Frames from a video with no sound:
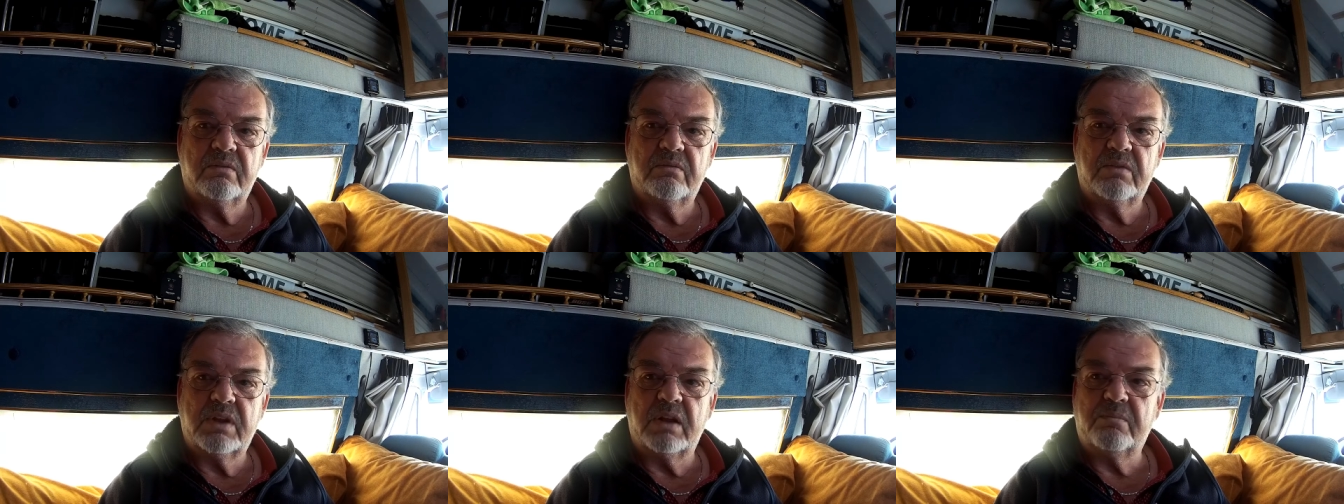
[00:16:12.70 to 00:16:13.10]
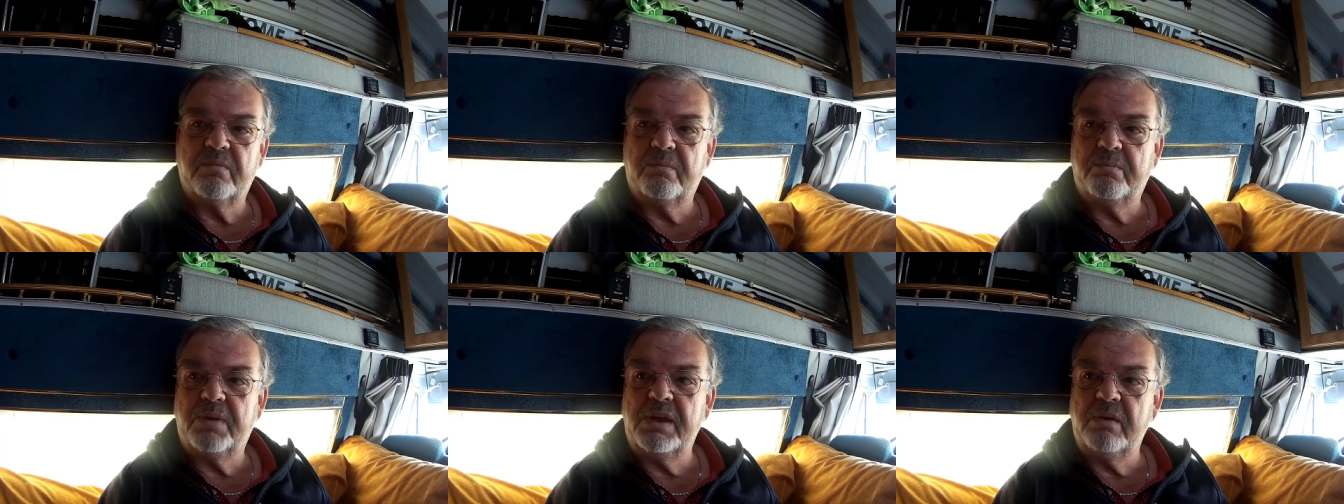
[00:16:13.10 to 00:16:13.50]
that
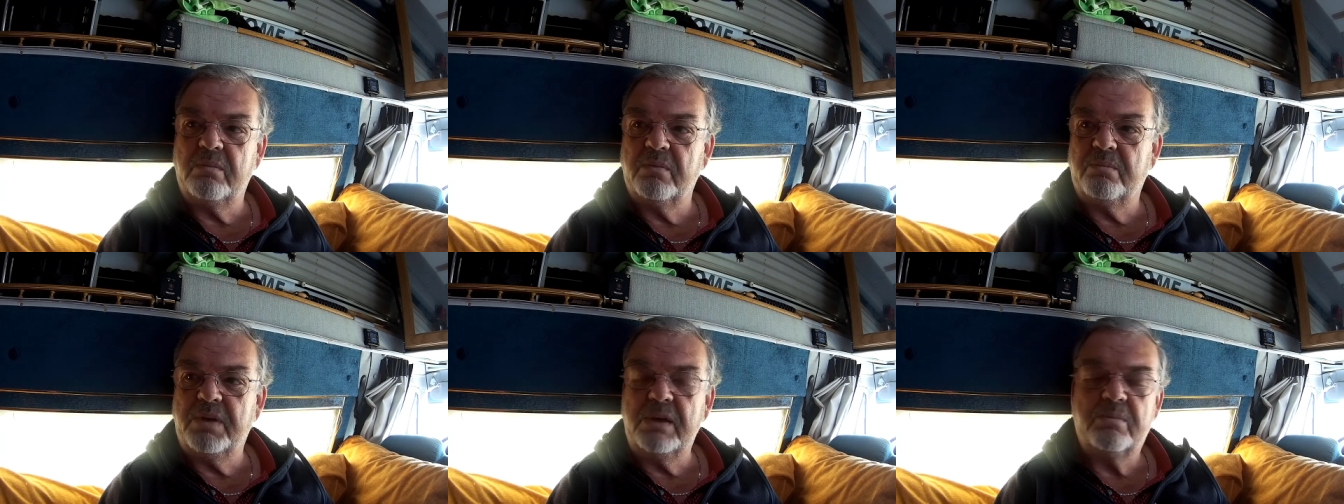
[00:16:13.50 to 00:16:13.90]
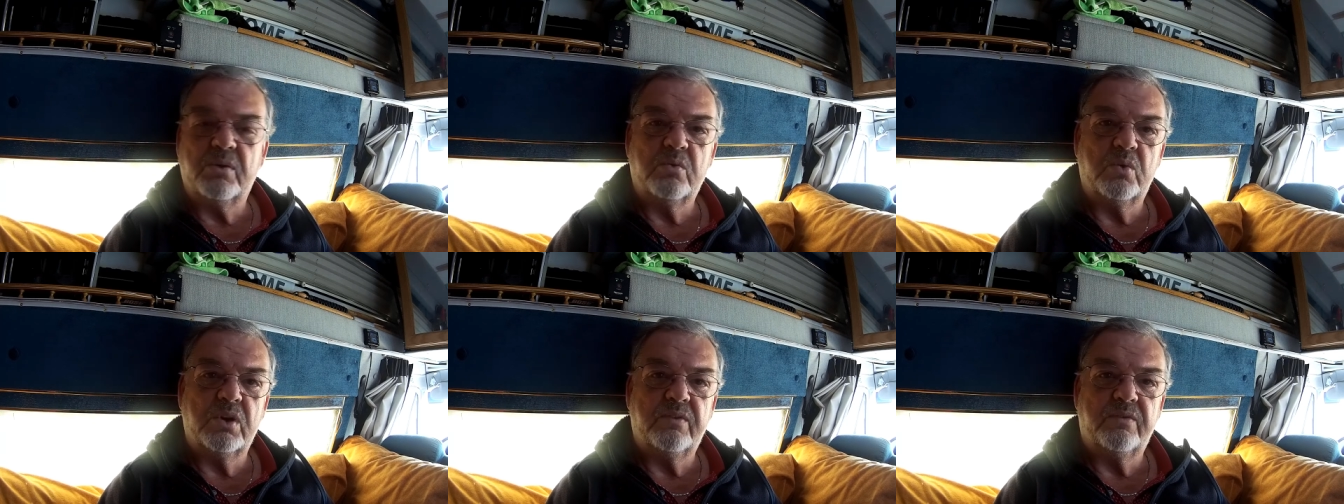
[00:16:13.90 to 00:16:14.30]
pe people
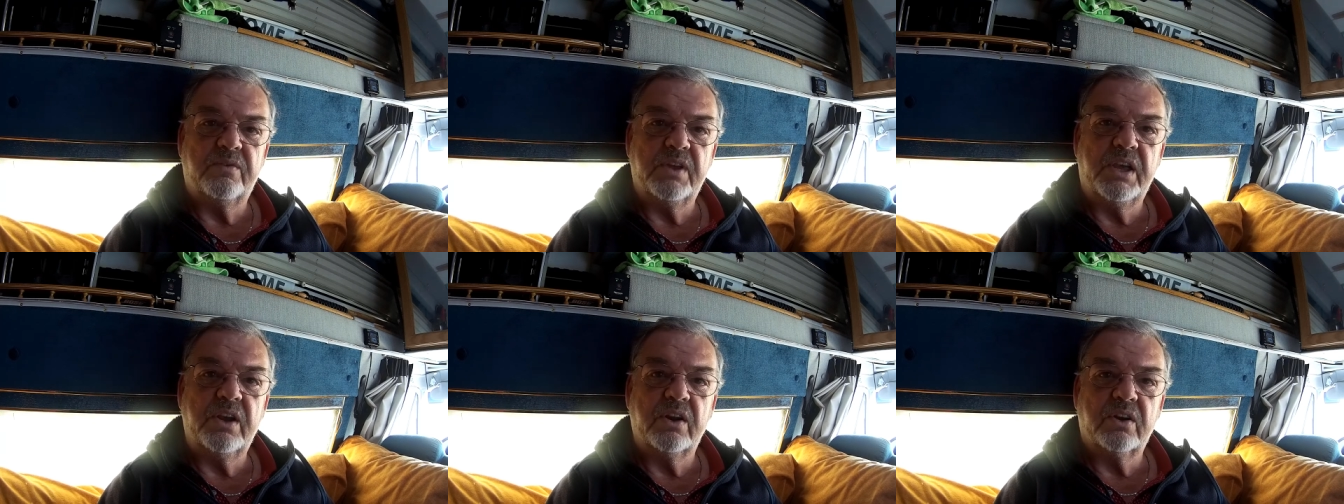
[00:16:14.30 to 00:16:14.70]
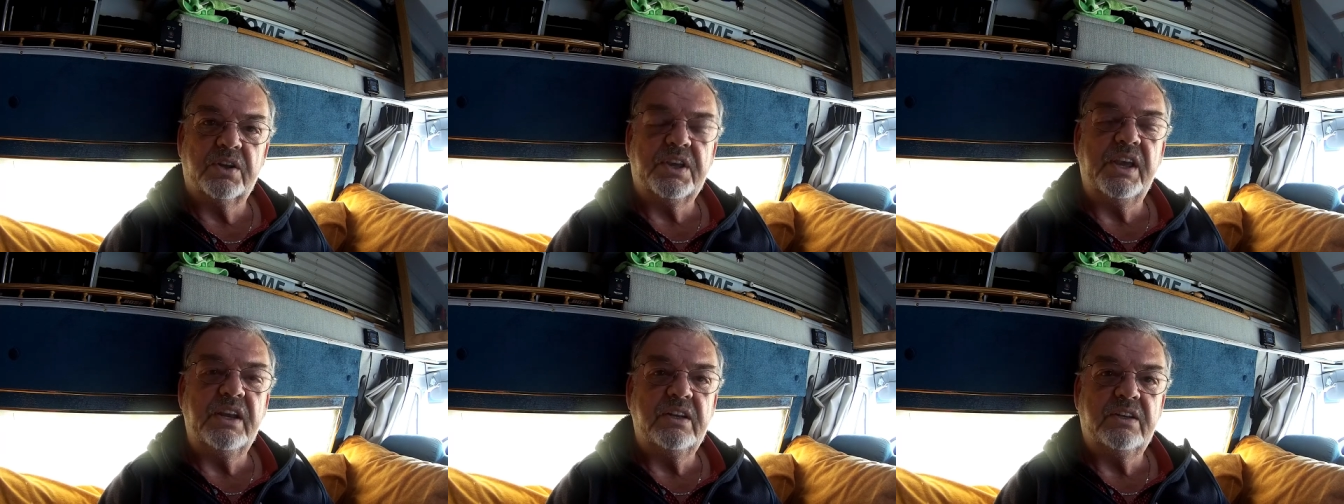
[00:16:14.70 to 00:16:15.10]
would hear
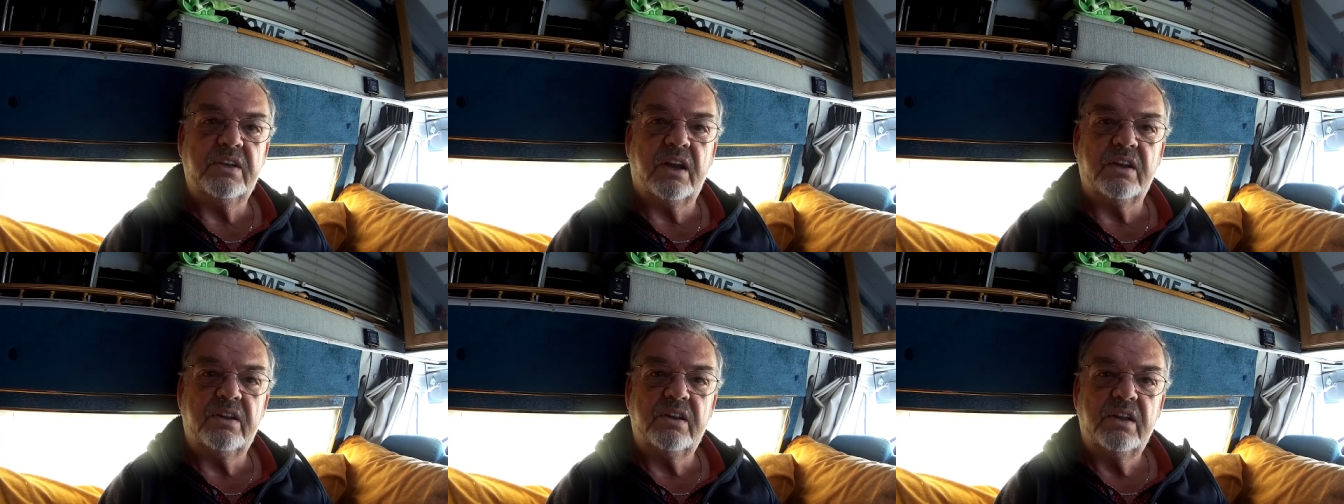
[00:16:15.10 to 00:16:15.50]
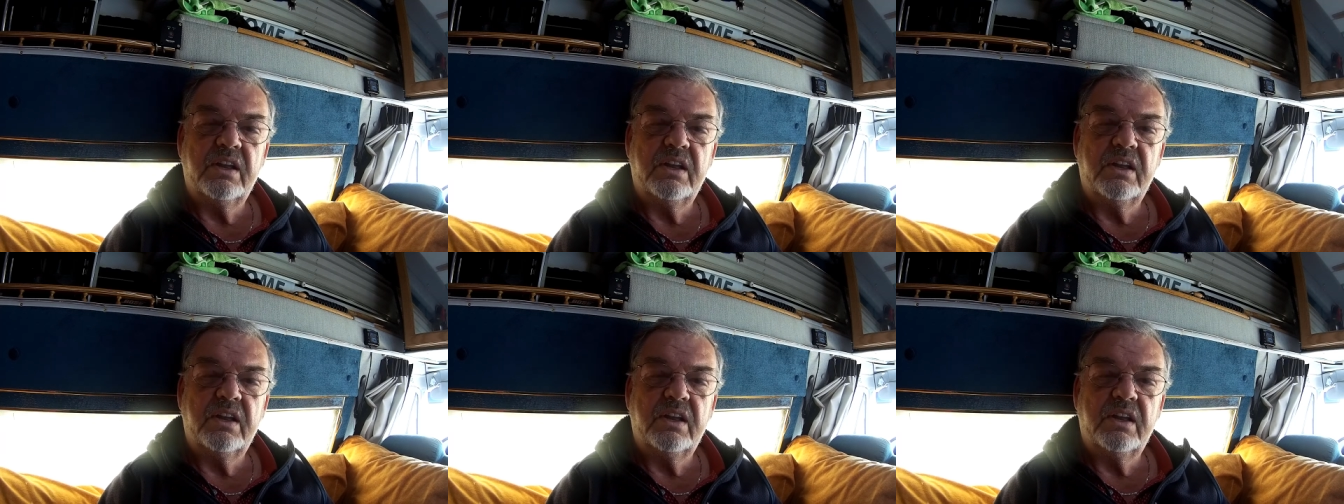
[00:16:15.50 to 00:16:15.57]
King Tut